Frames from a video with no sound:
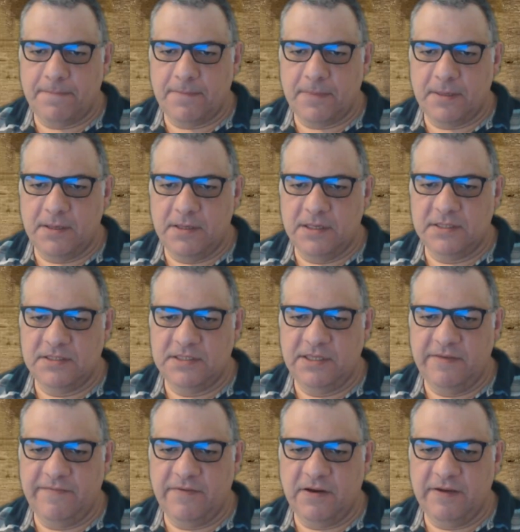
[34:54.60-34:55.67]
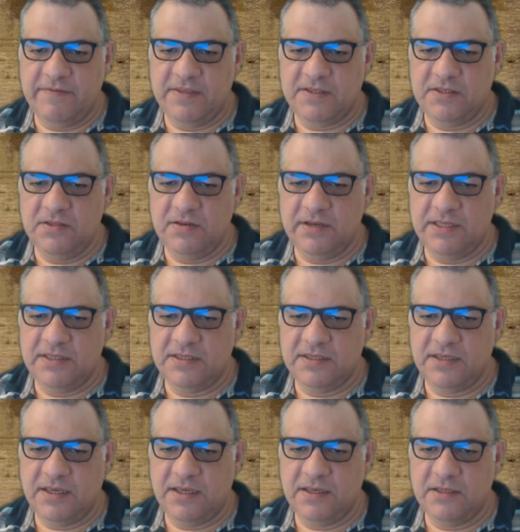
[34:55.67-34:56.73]
c5, this knight's
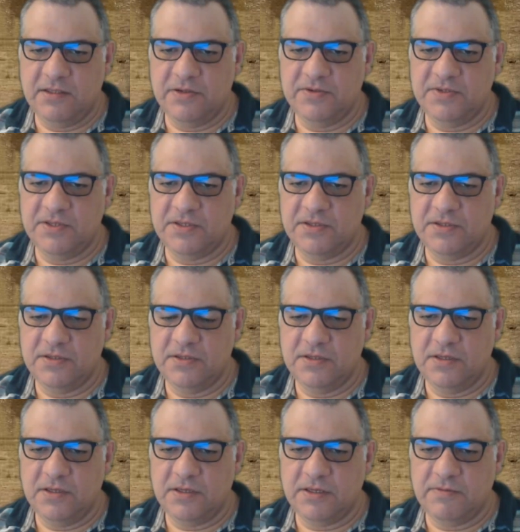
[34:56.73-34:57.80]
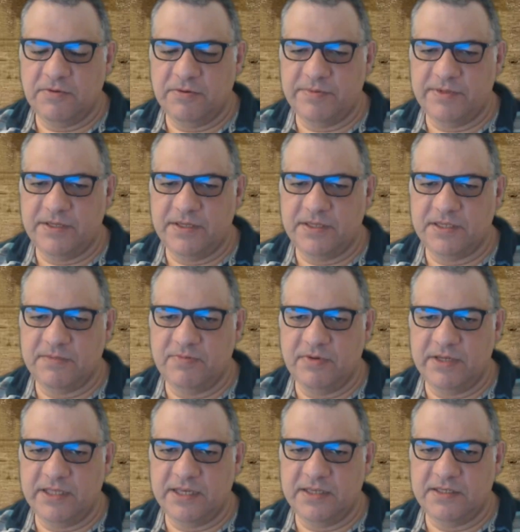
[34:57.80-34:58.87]
loose. Probably
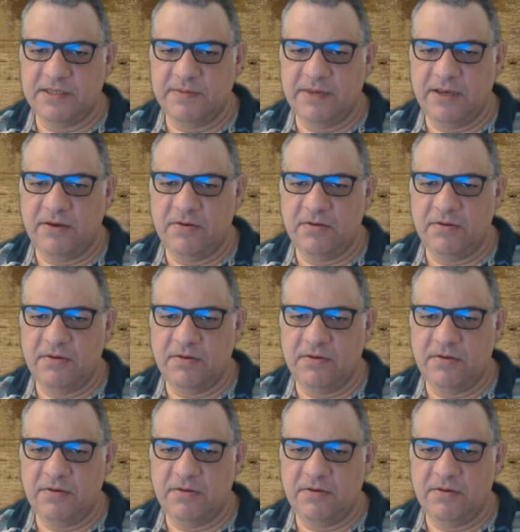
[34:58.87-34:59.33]
exploit that somehow.